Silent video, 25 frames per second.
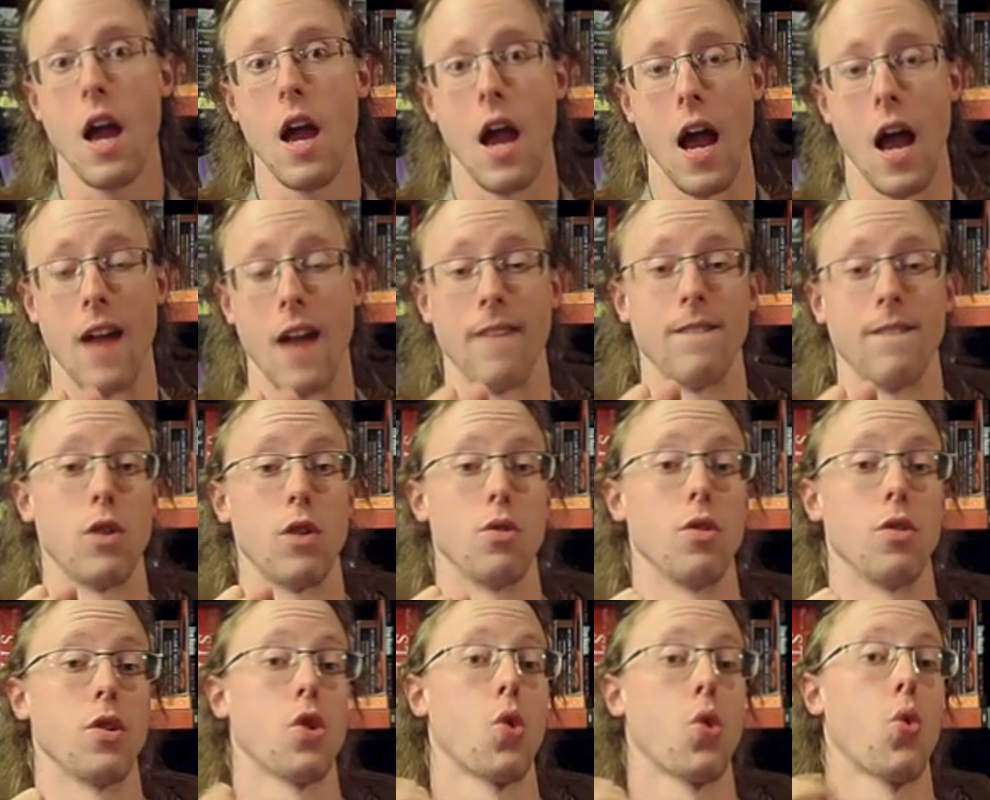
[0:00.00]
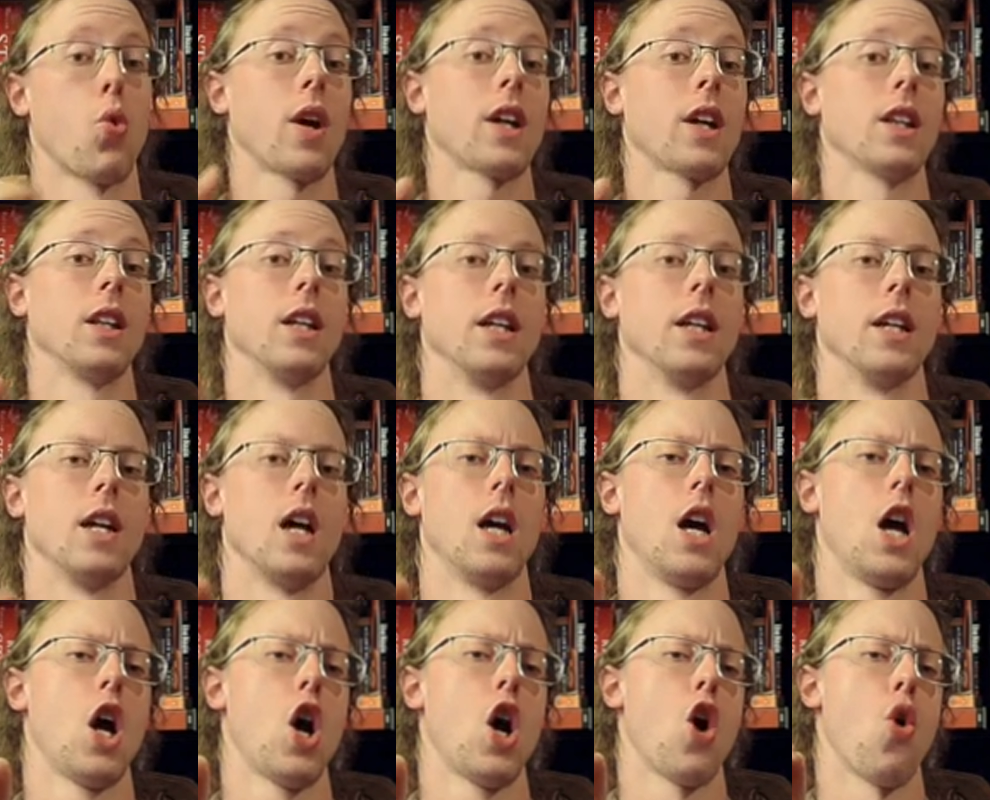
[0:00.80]
and very quickly
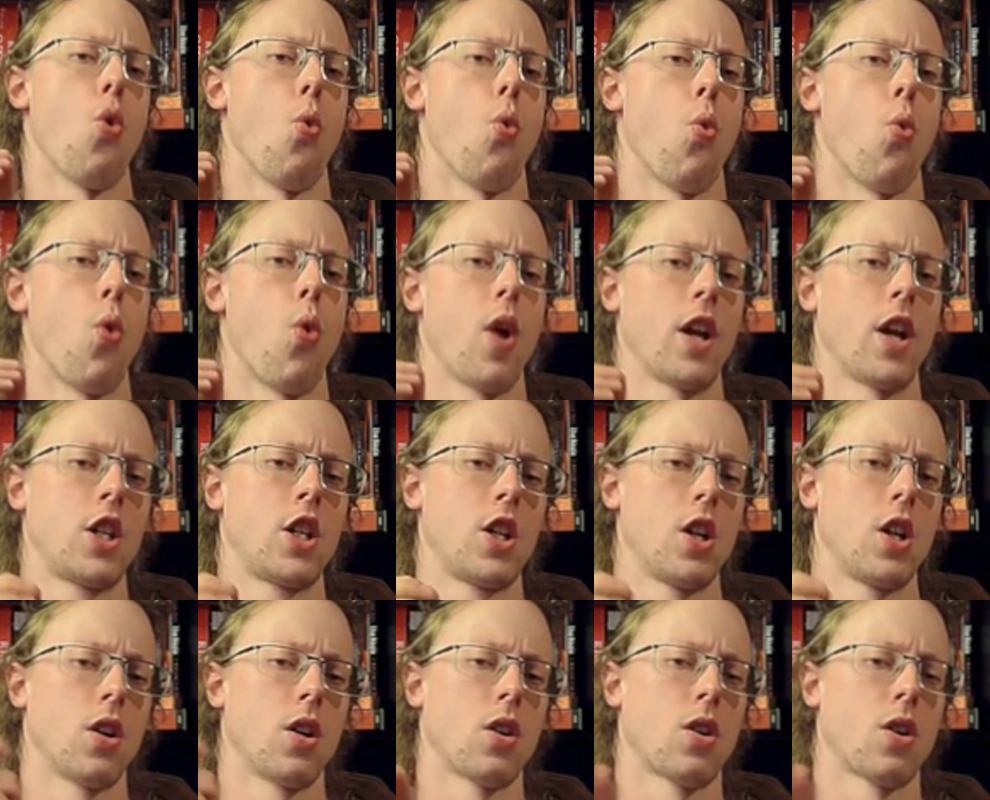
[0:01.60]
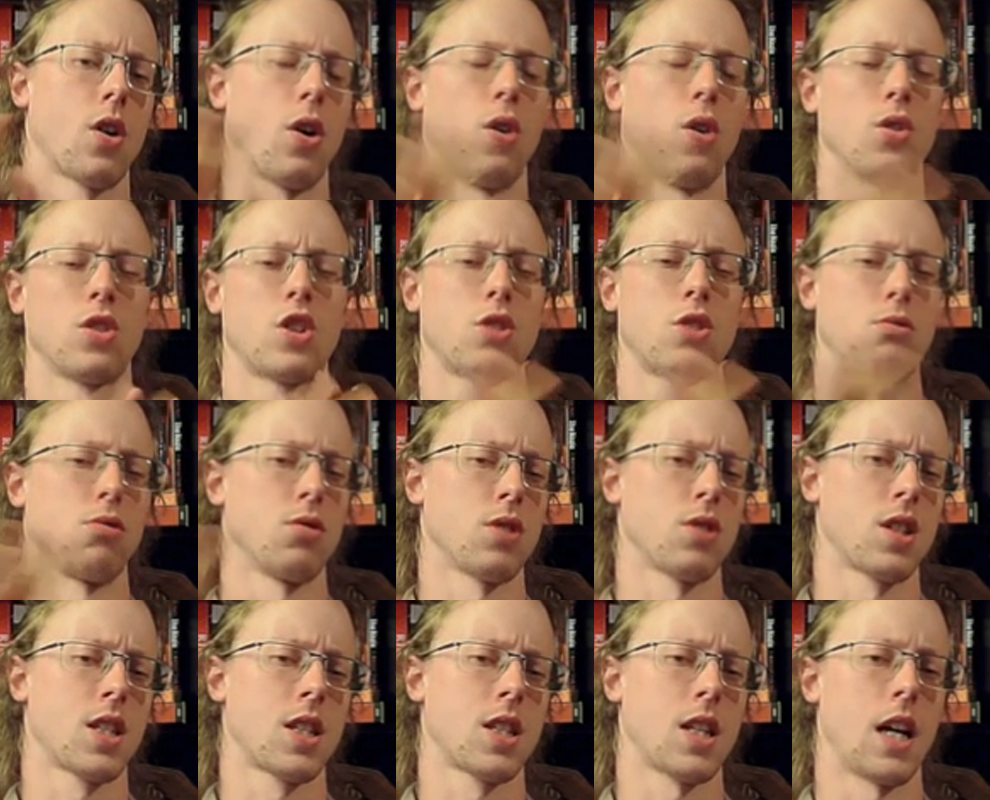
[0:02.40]
which cultural
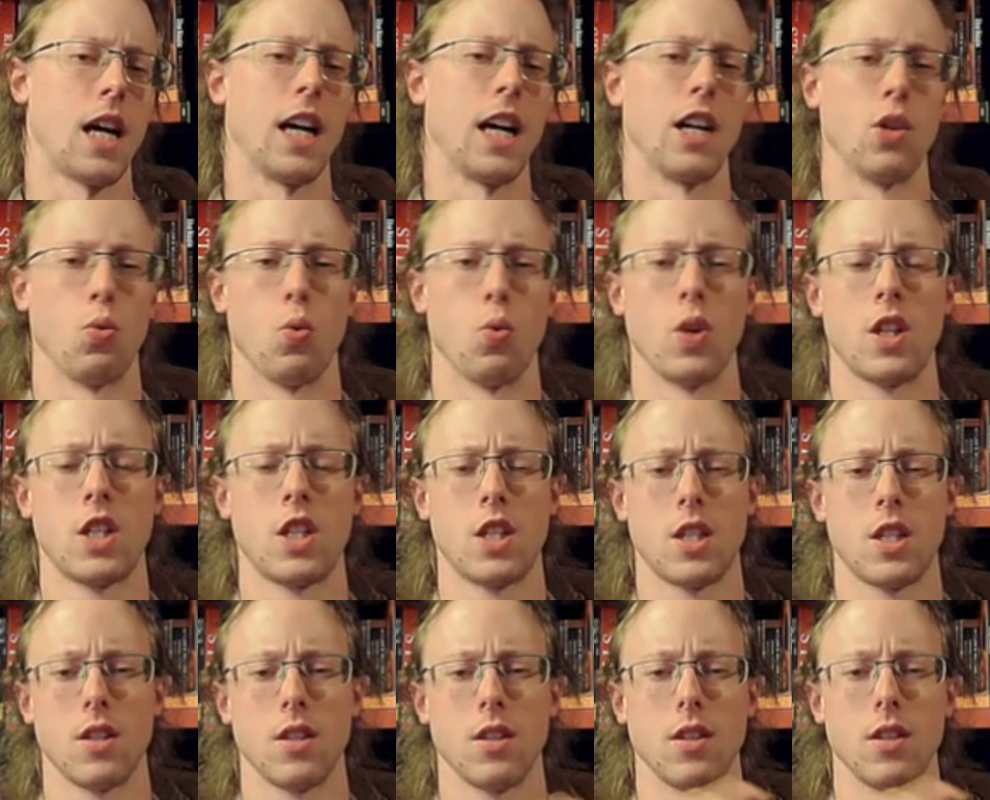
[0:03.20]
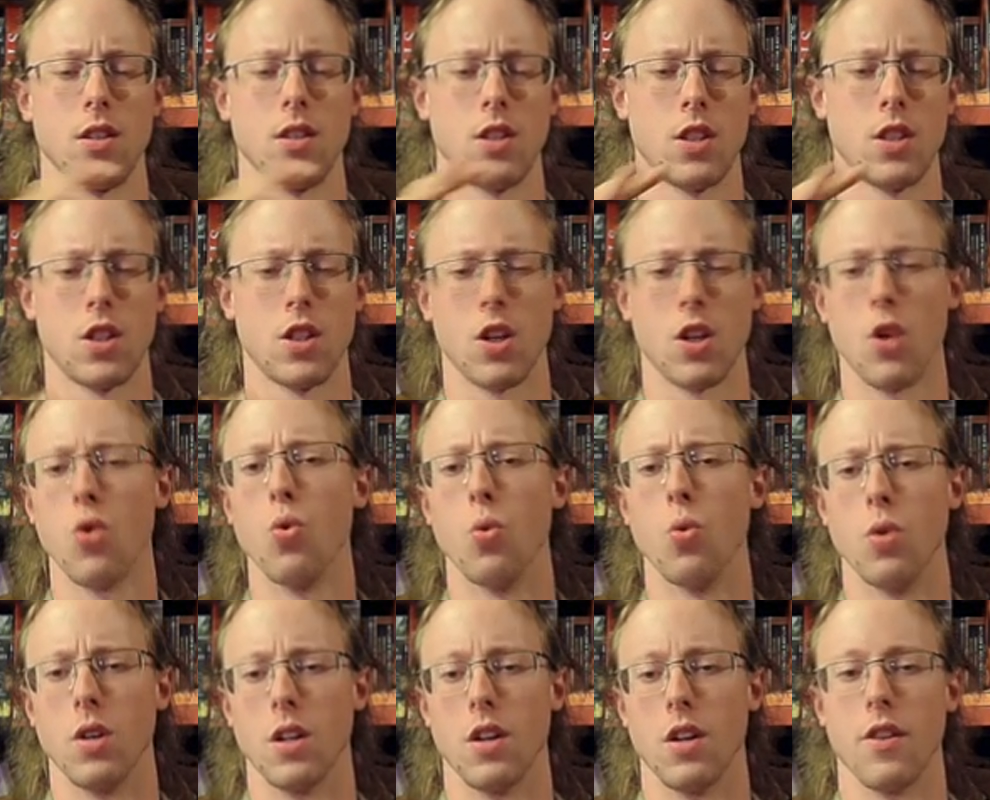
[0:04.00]
side, which
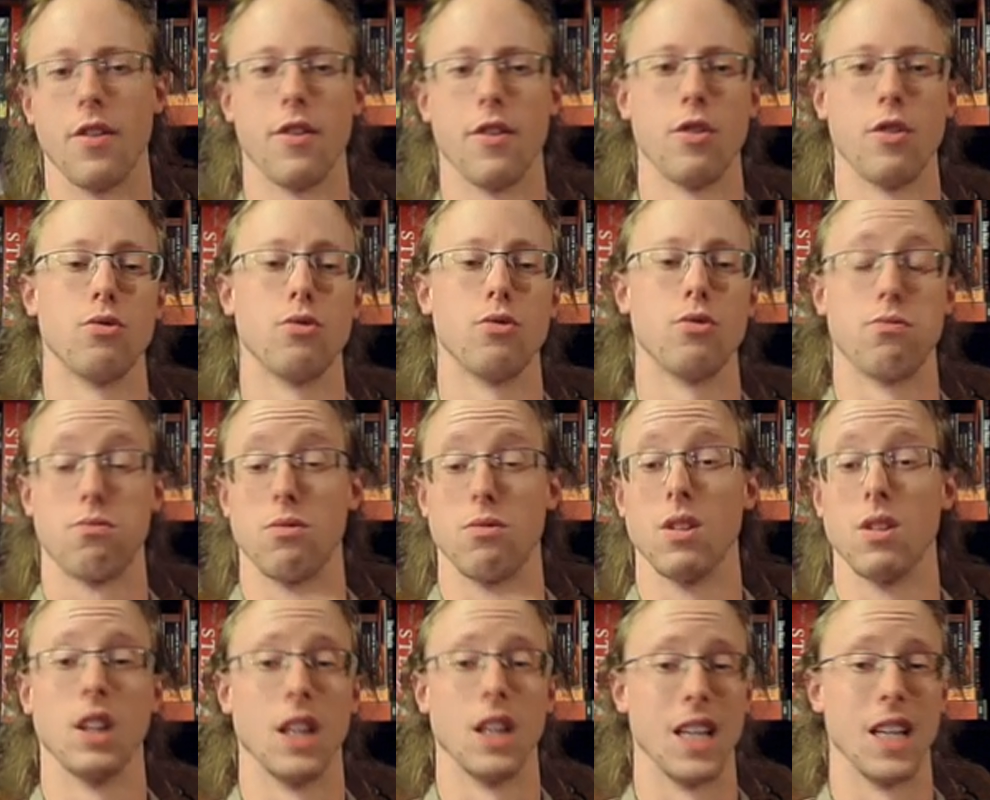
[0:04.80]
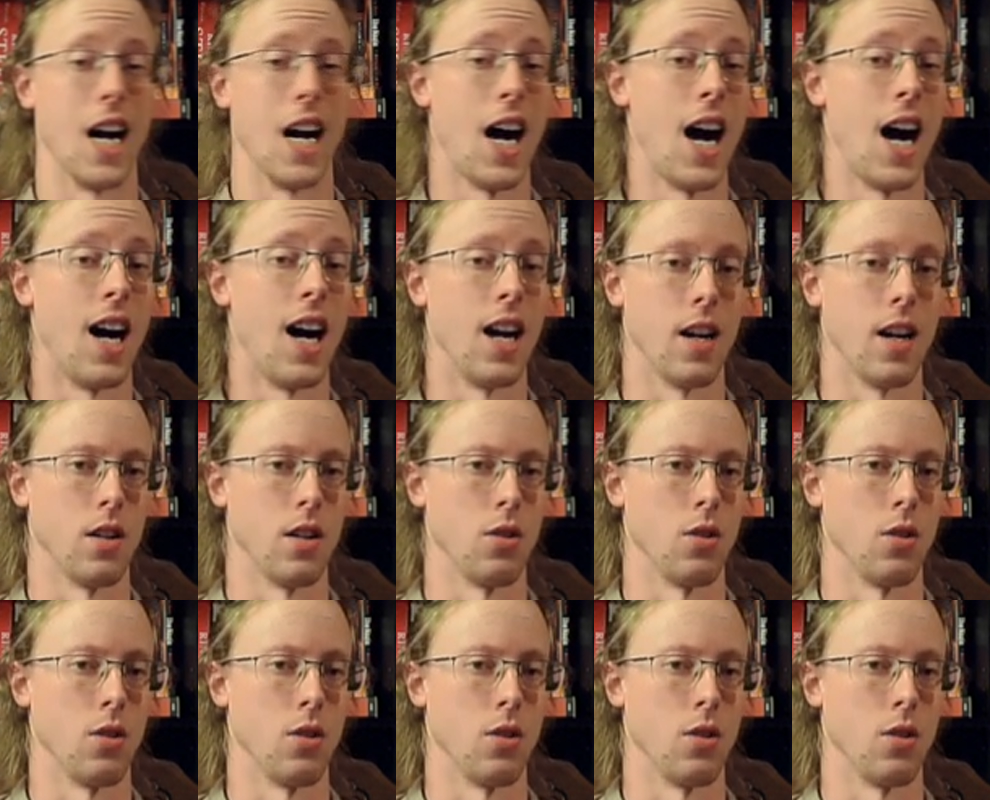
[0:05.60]
zone they're really on,